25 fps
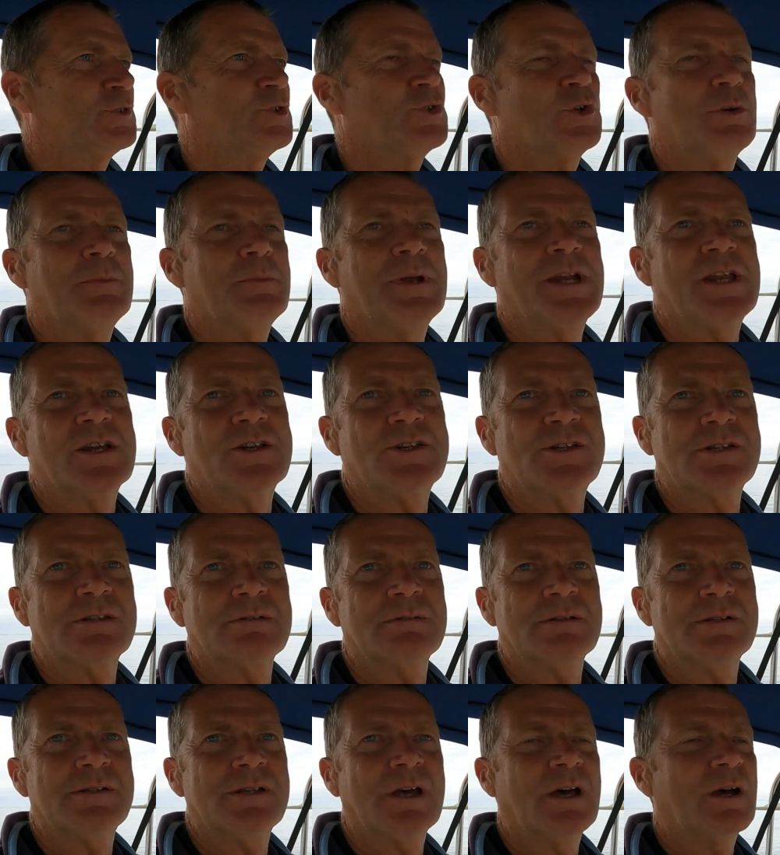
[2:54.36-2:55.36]
2 minutes.
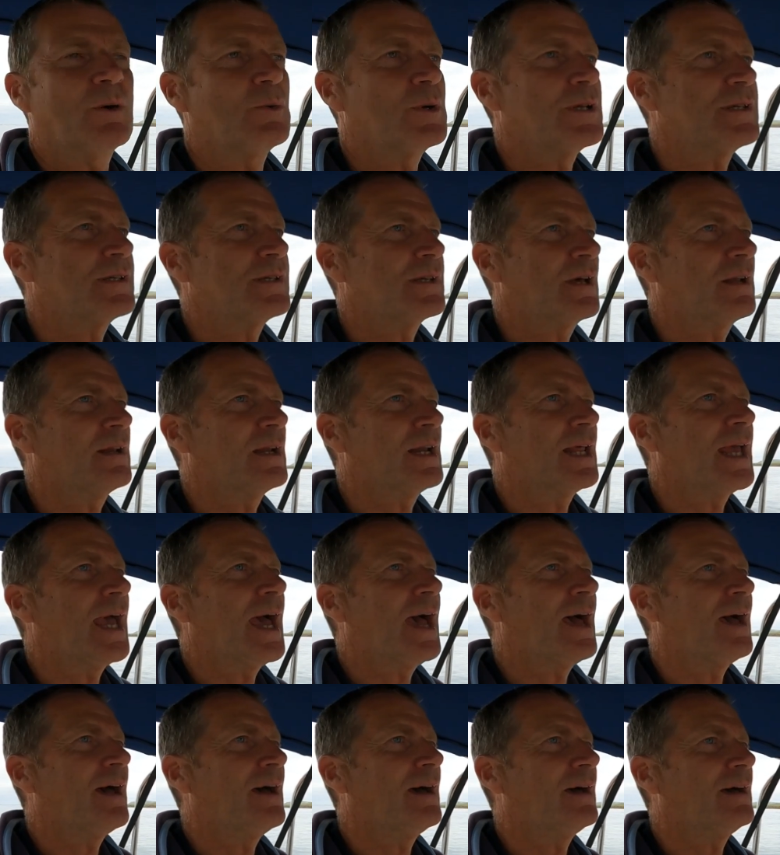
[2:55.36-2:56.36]
So we suddenly
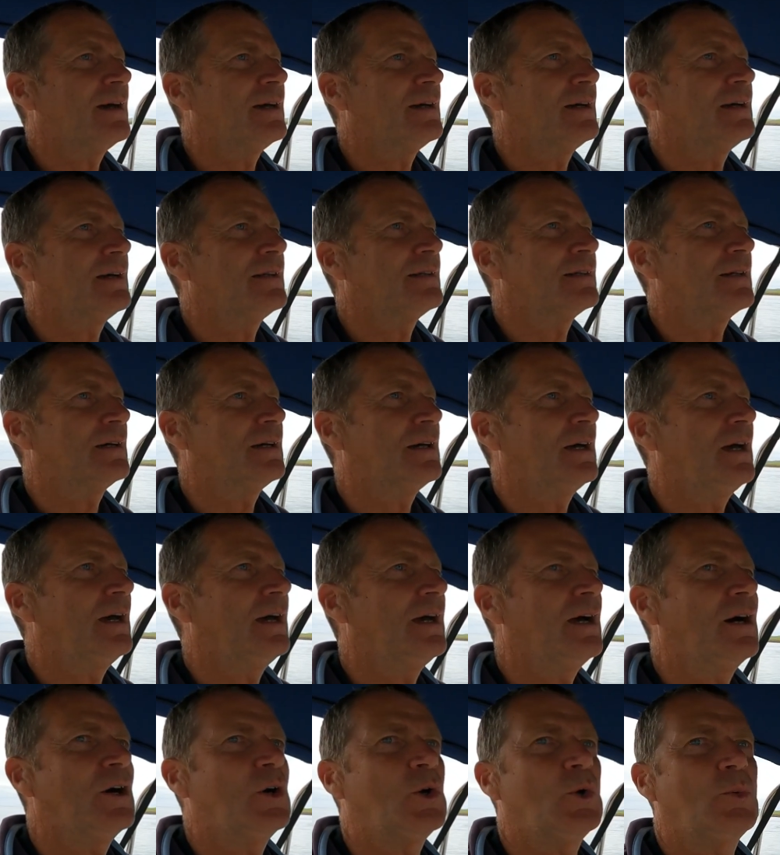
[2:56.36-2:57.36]
had
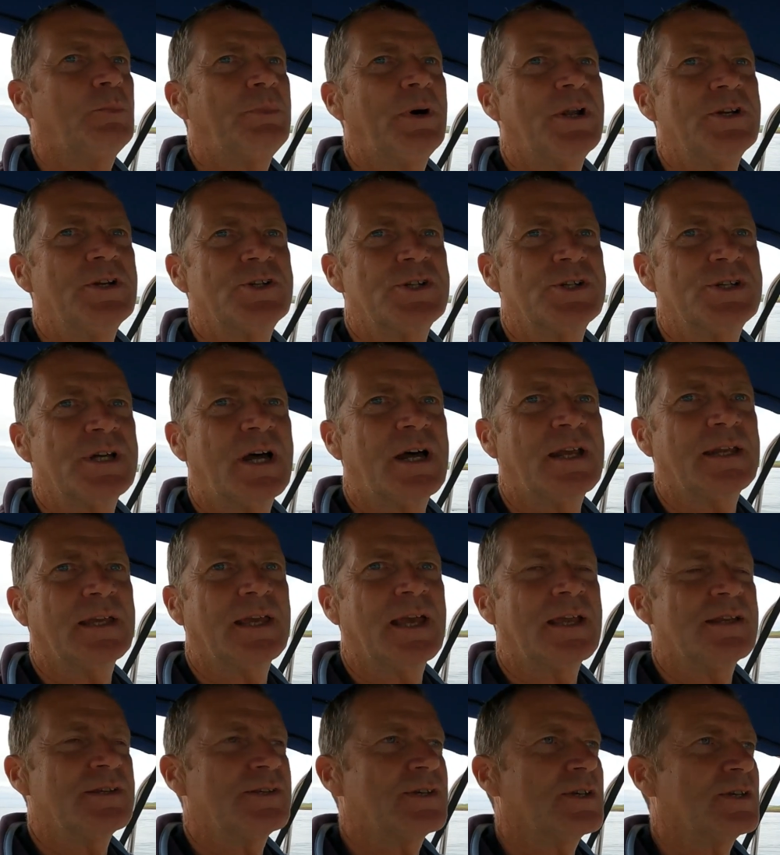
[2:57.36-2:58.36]
a whole bunch of tide
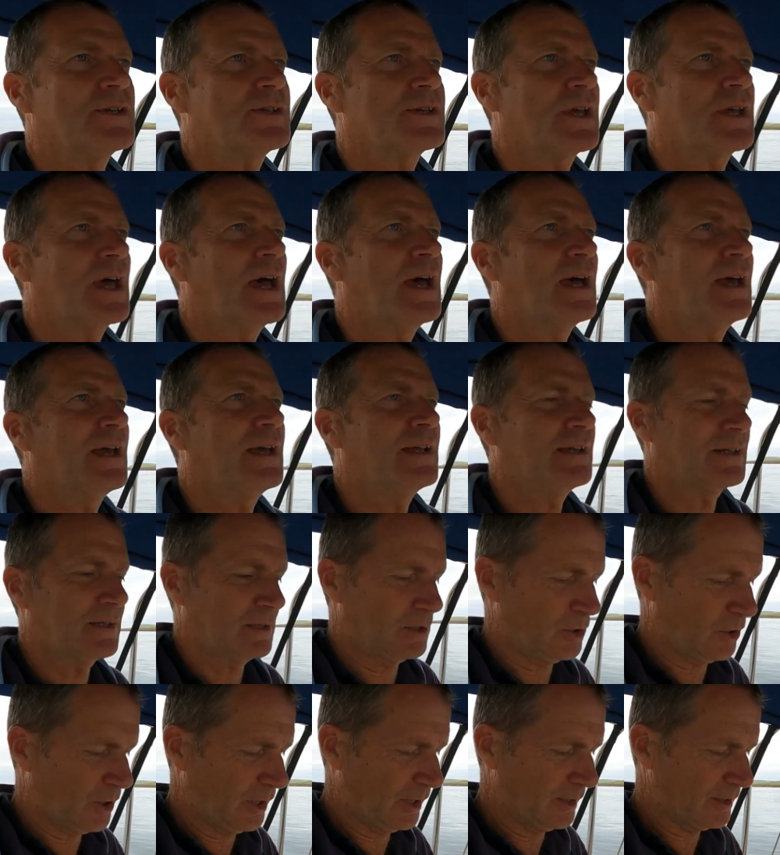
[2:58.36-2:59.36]
against us, and
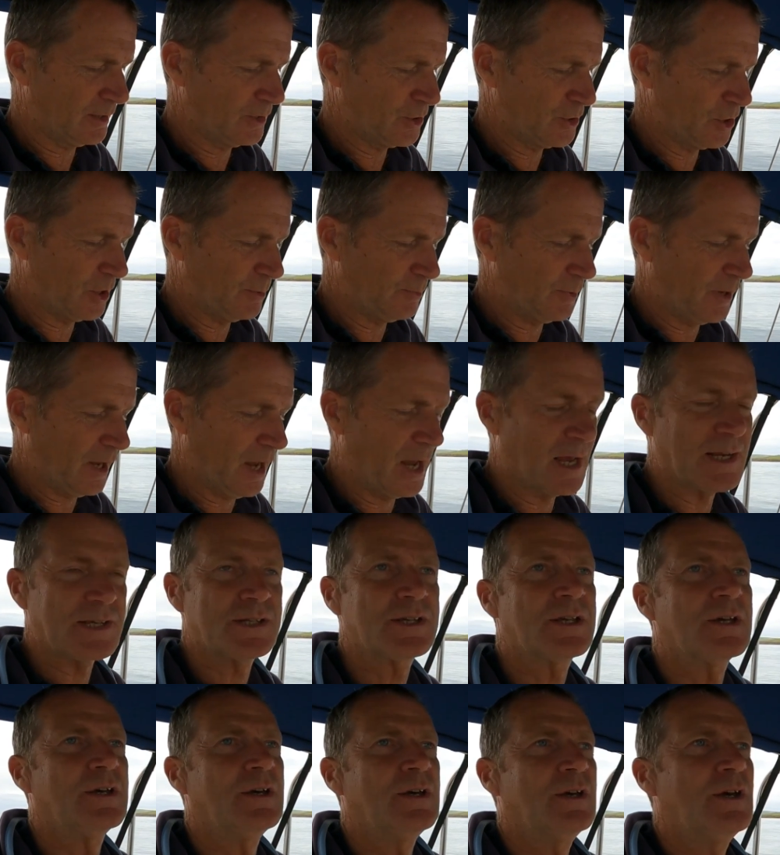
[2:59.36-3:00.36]
looking at the
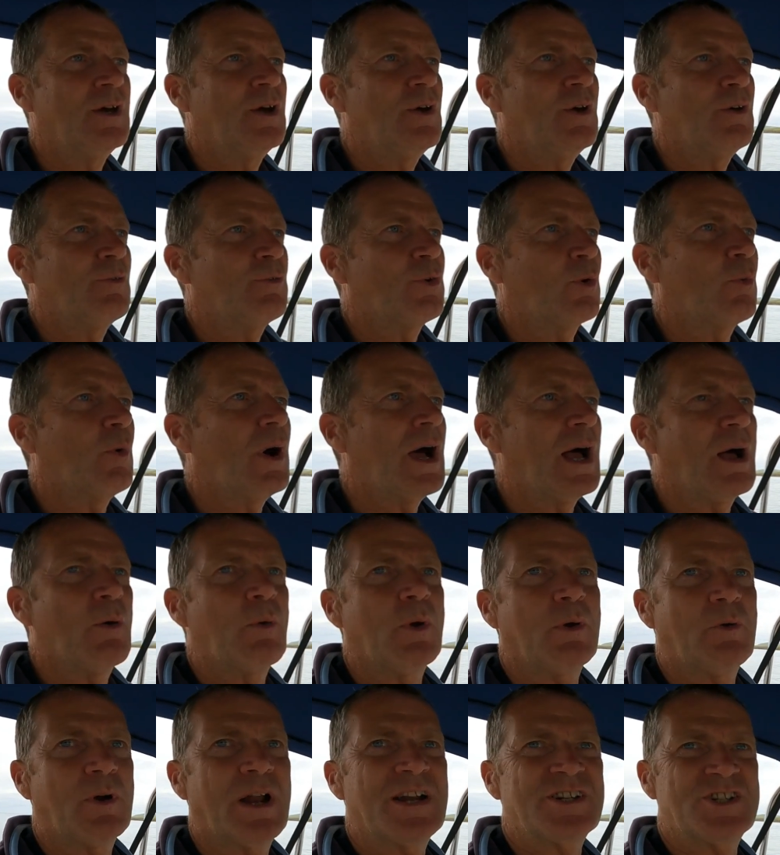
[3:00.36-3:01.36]
GPS, for a while
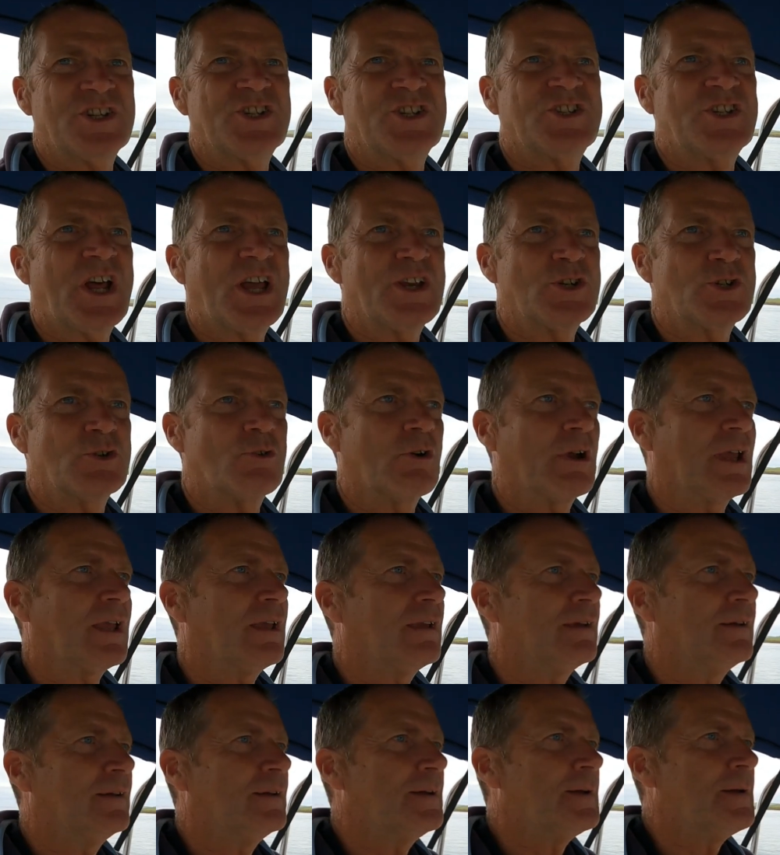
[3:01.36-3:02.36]
we were actually stationary.
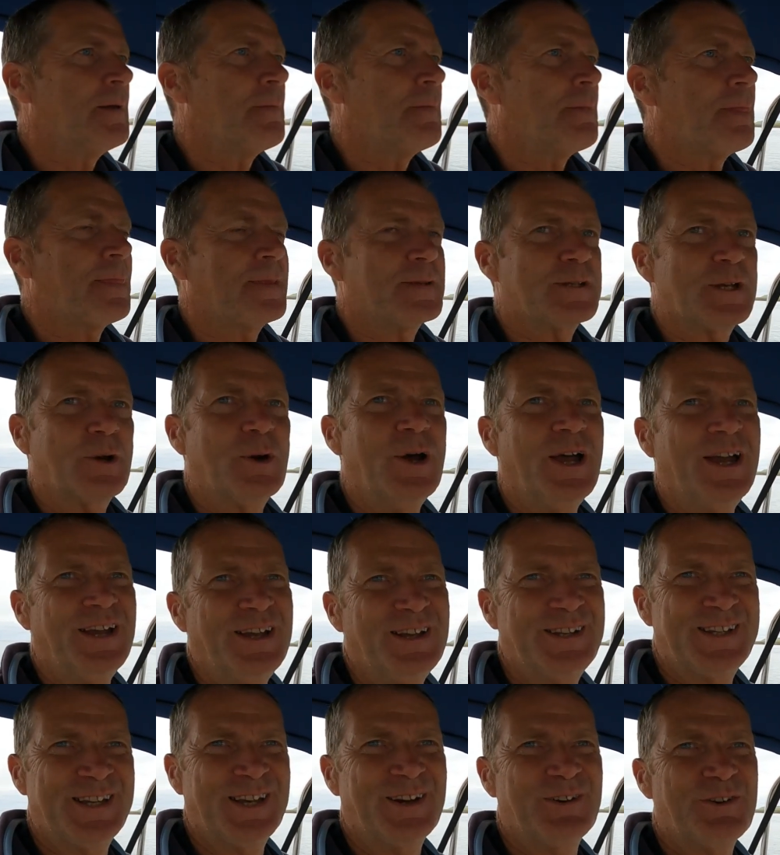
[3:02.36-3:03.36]
So
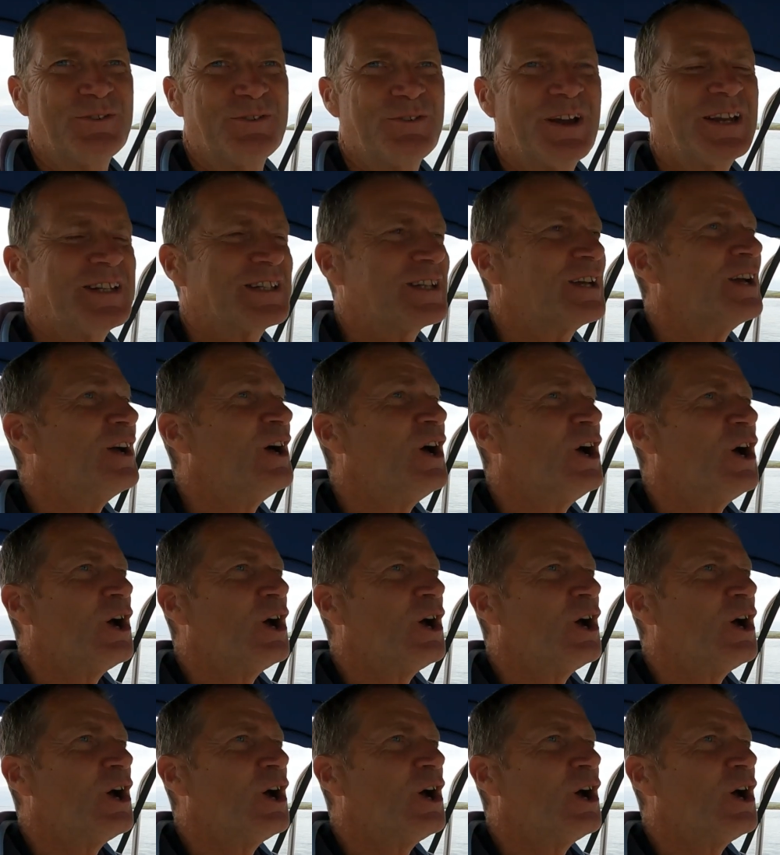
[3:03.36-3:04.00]
we've had to